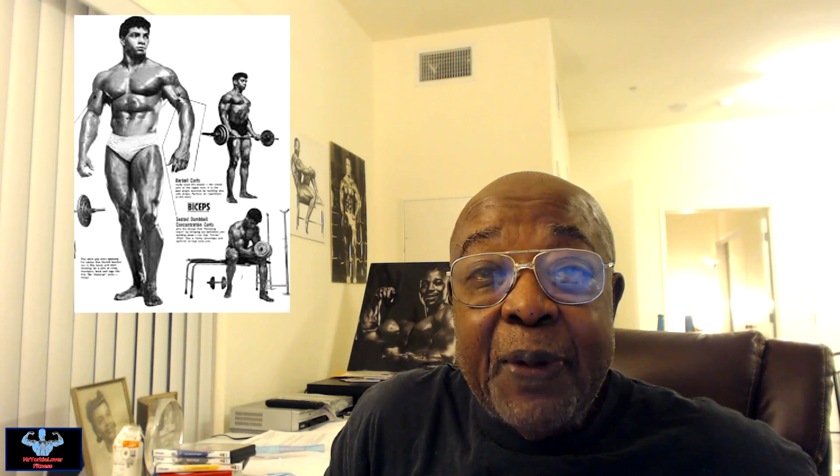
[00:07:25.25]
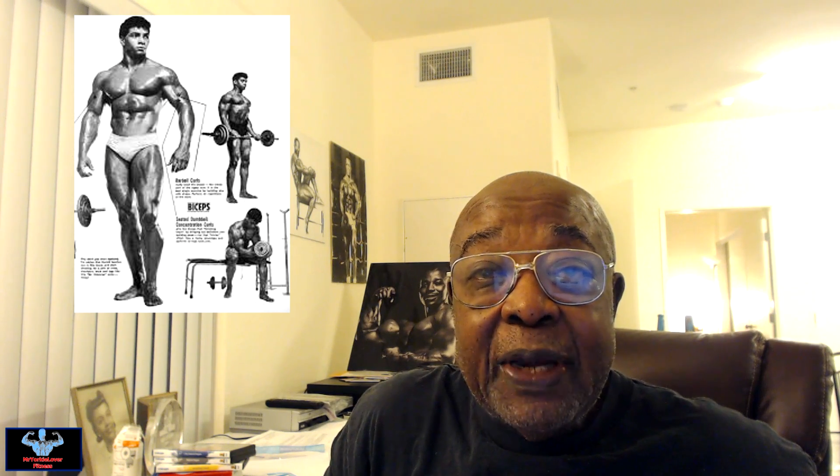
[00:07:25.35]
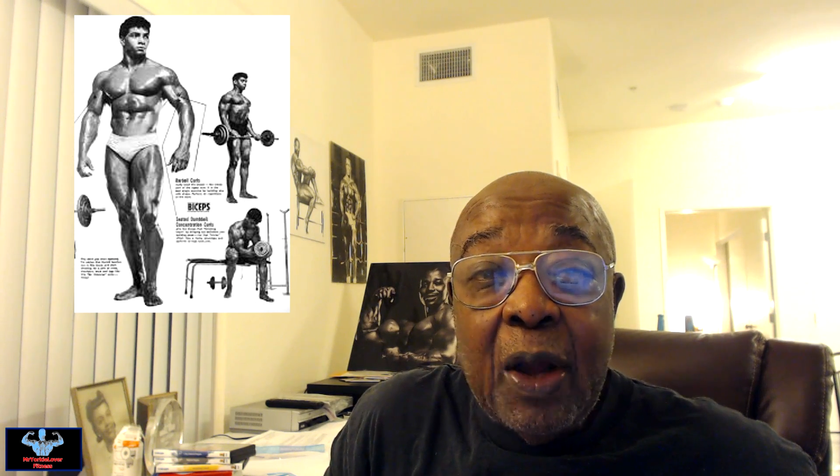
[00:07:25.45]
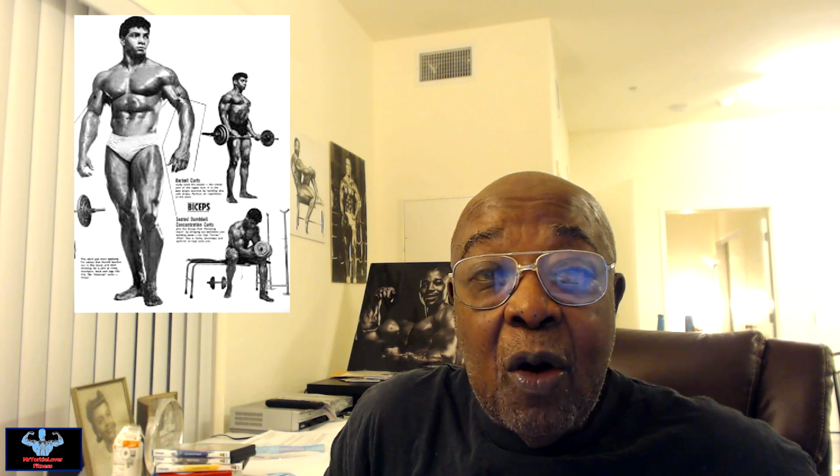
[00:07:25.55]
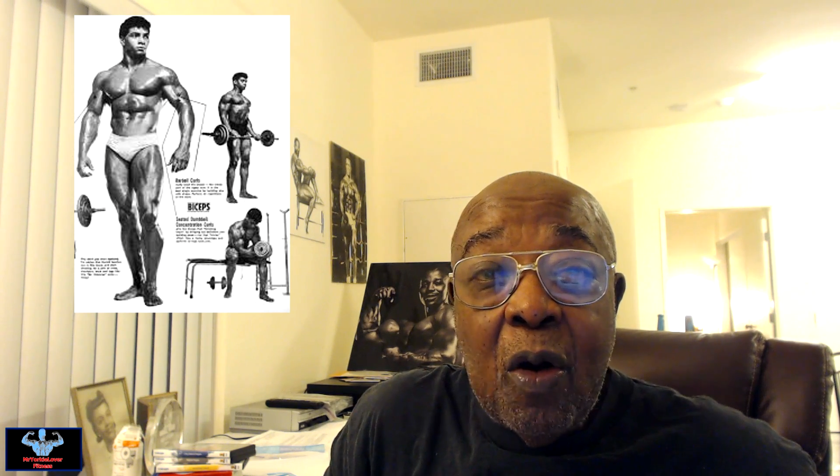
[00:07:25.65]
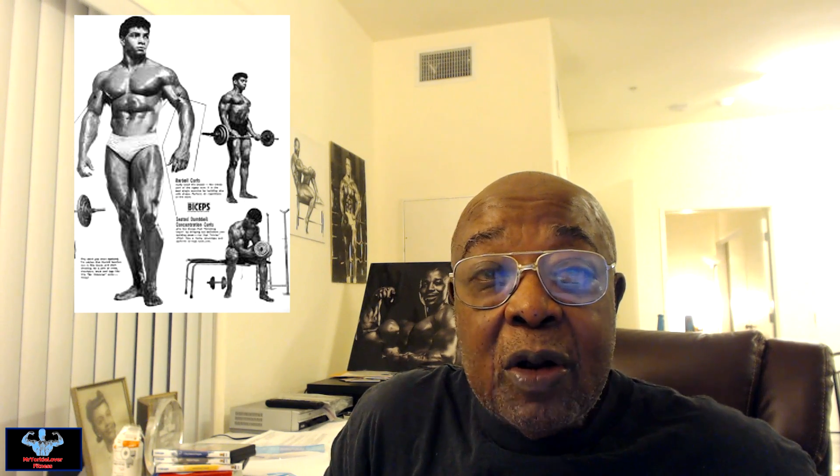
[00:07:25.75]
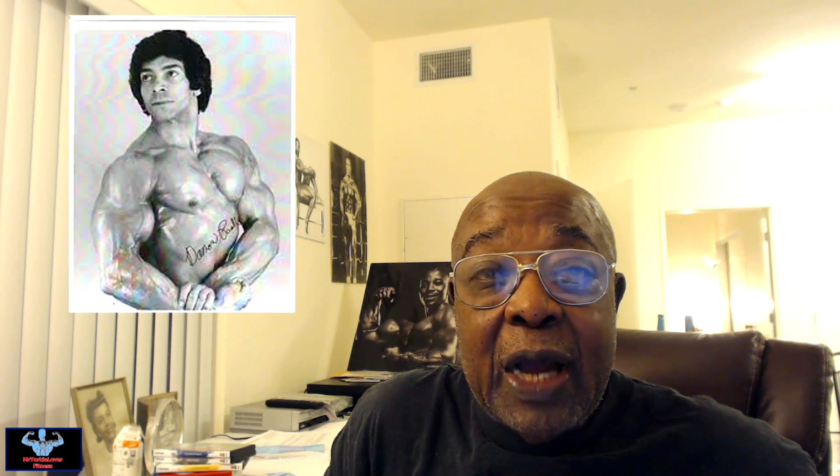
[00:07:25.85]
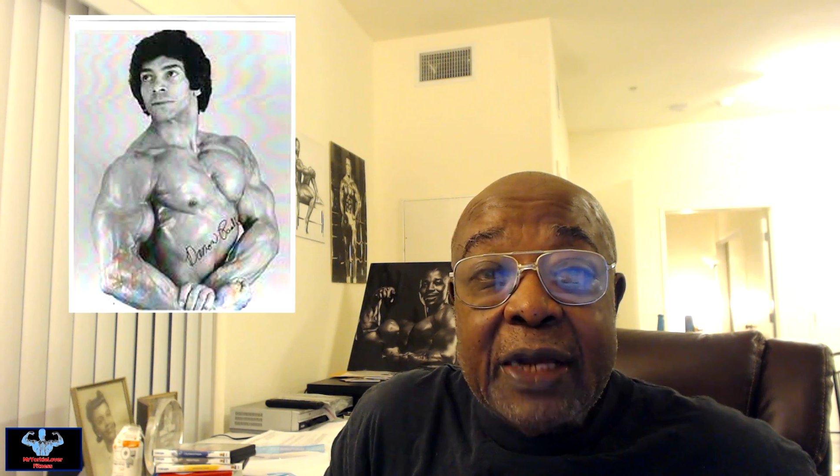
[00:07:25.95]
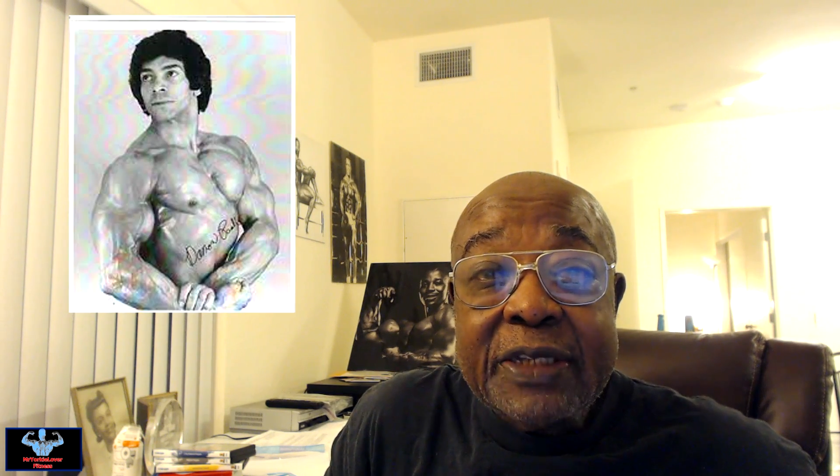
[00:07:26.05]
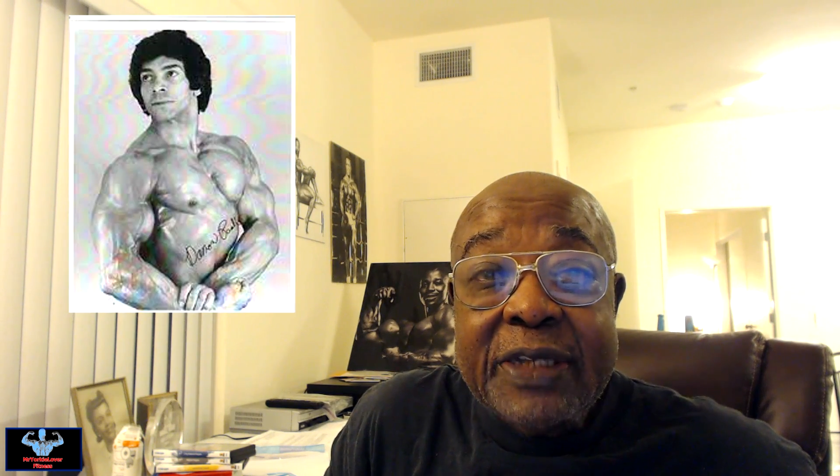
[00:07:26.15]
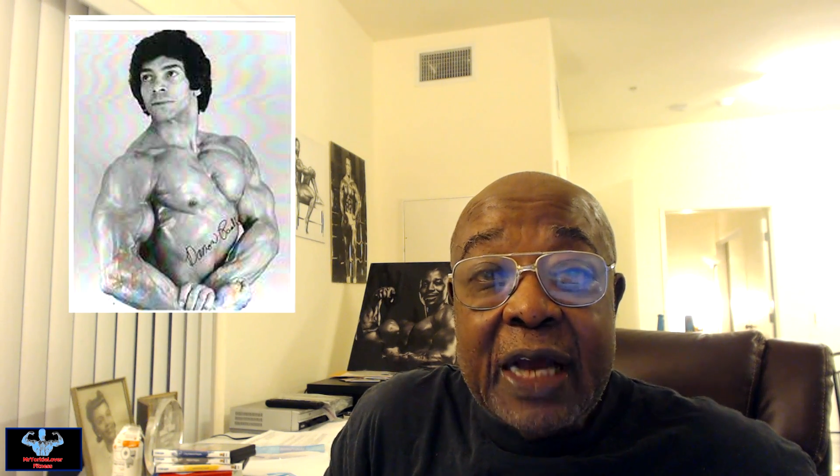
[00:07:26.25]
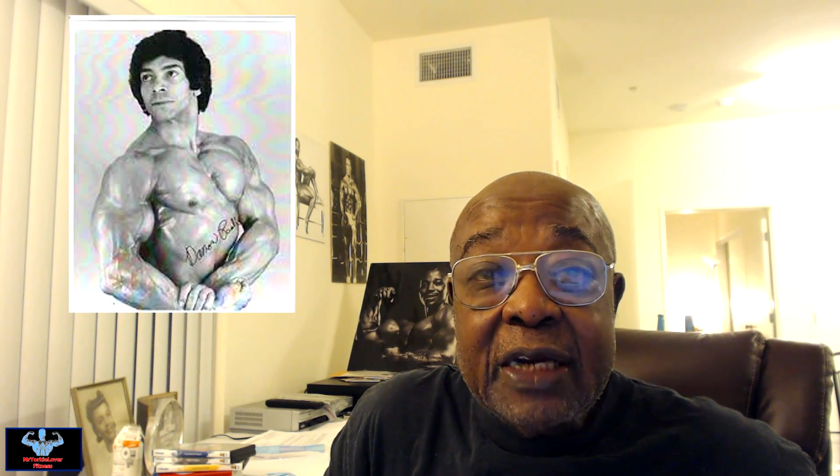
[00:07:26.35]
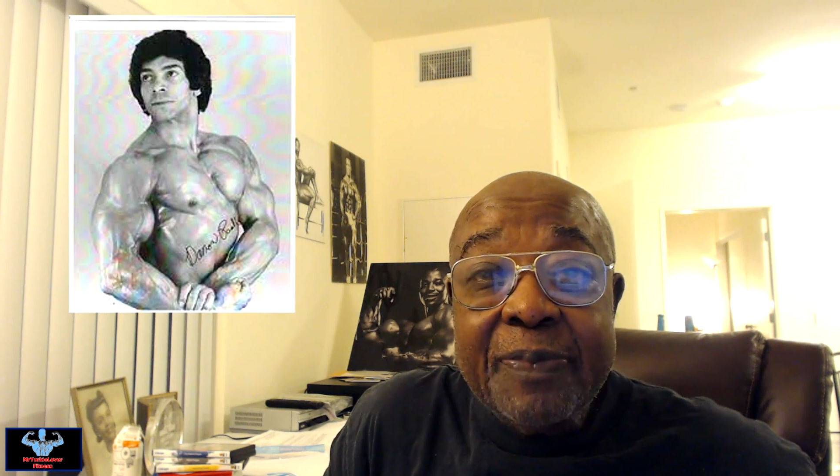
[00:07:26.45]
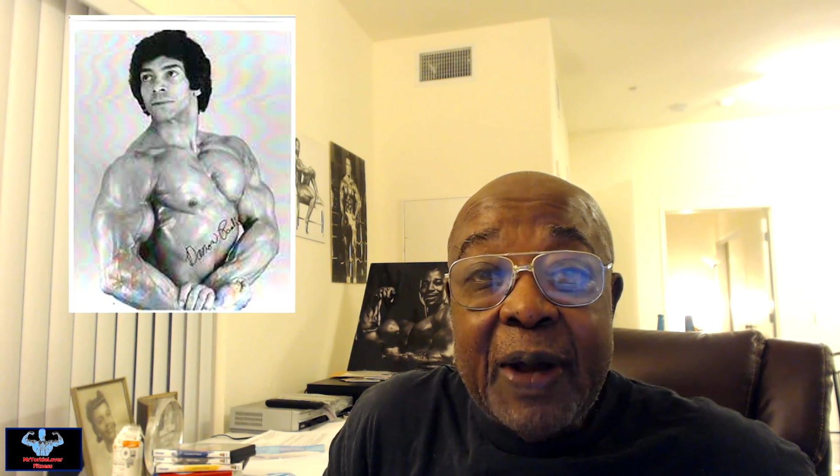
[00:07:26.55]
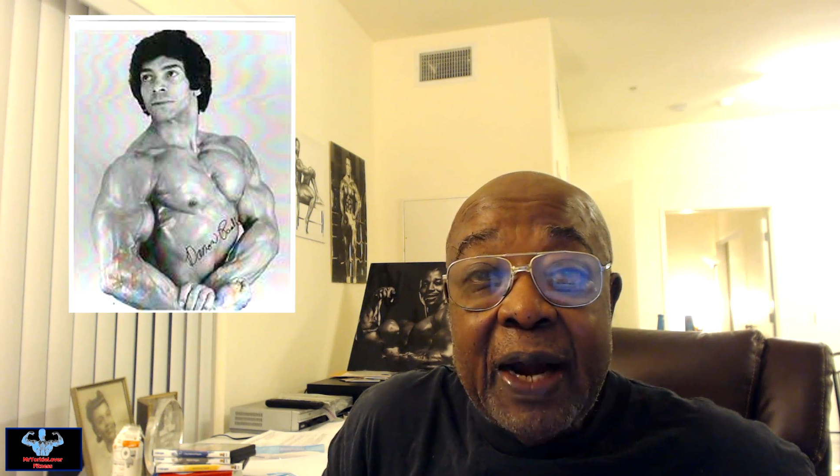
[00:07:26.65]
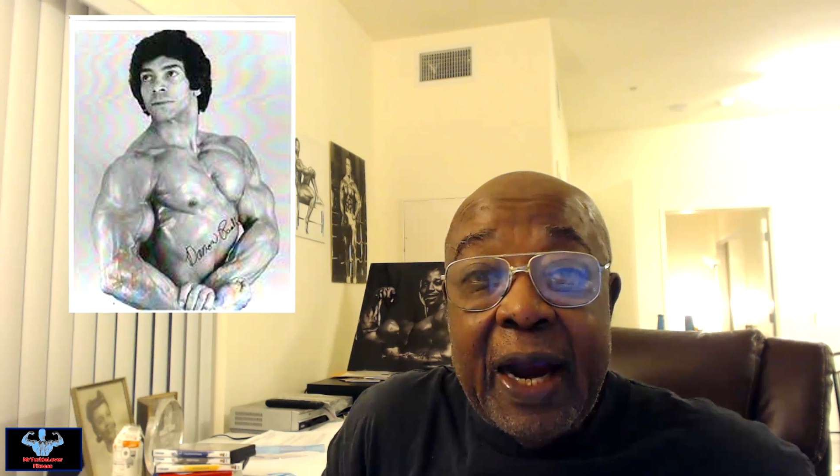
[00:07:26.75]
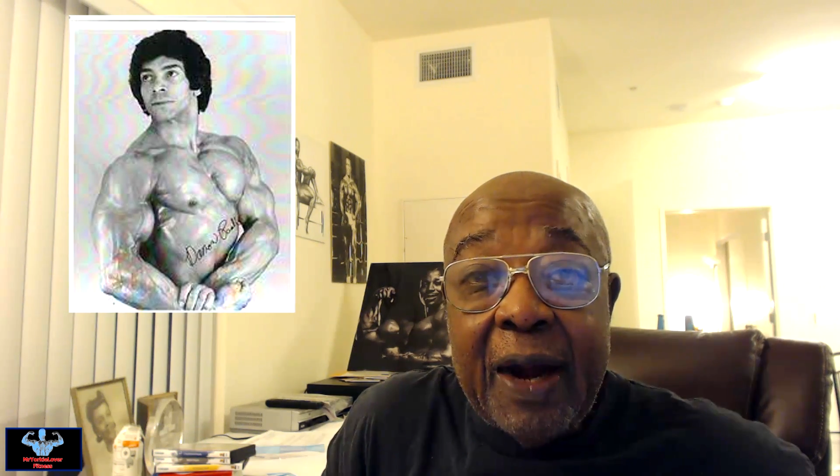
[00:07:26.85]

and they all got excited about